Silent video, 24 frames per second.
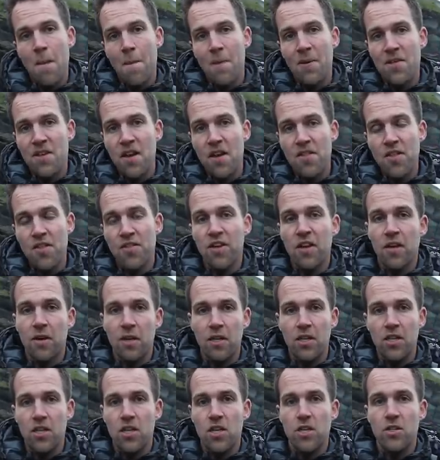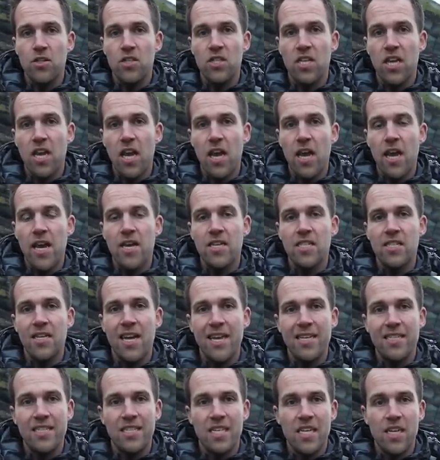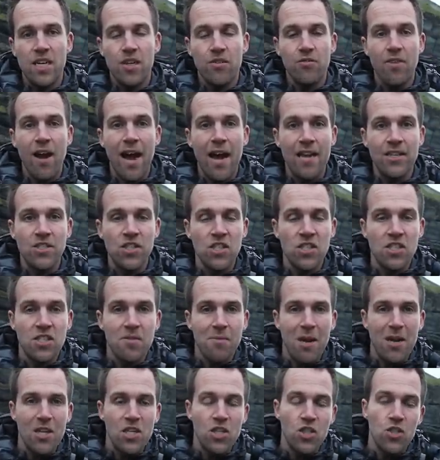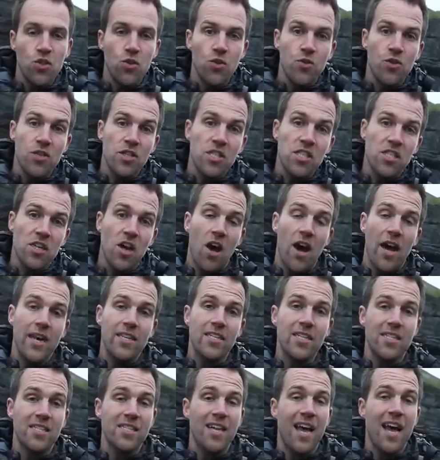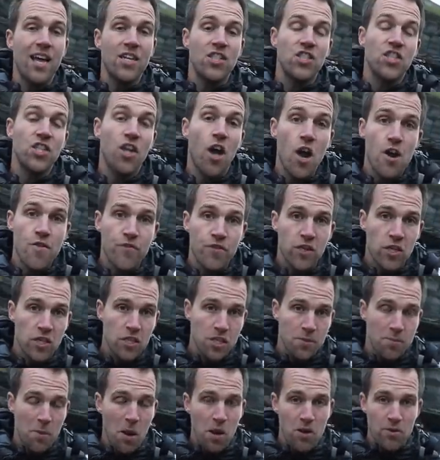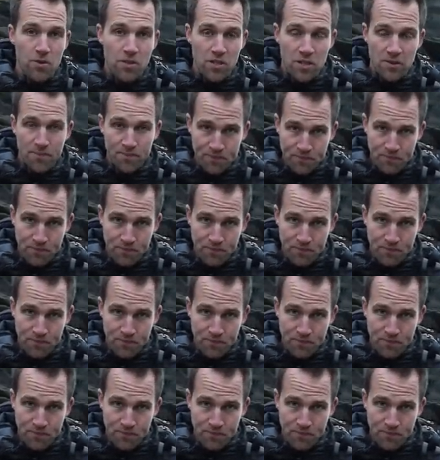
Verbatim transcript: But the other thing I'm going to use here is an ND grad, just to make sure the sky doesn't actually overexpose.